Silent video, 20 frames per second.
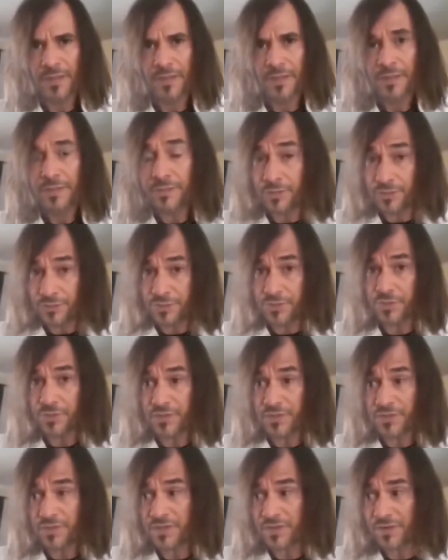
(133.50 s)
You do
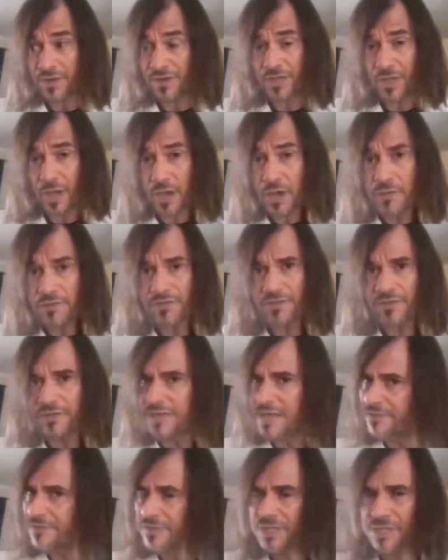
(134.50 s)
know that they're under oath
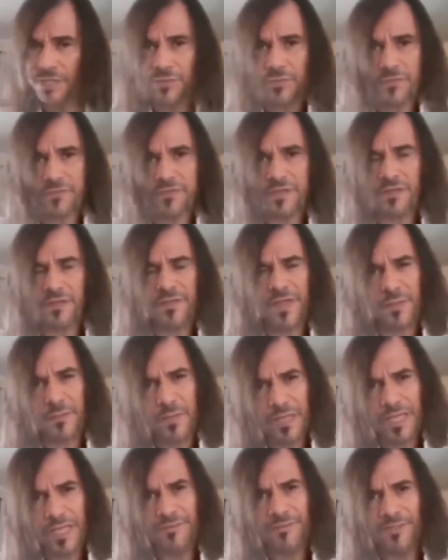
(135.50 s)
never to reveal their
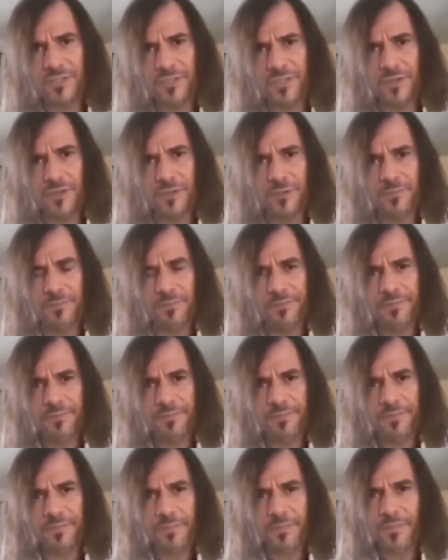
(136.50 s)
beliefs to you.
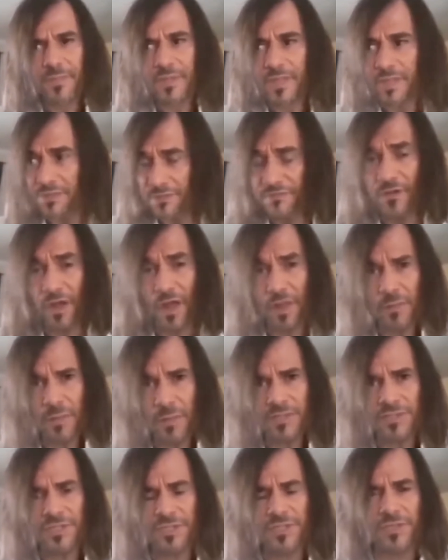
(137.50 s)
The vile
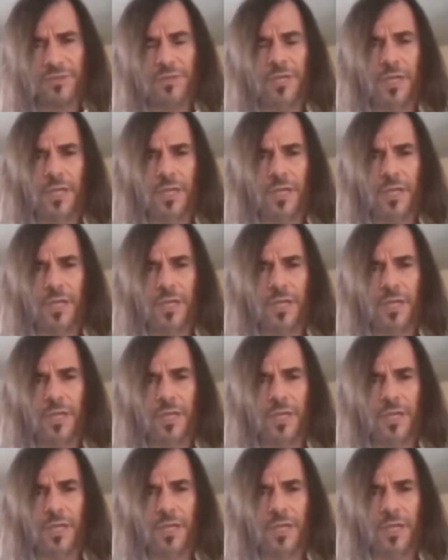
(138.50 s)
multitude.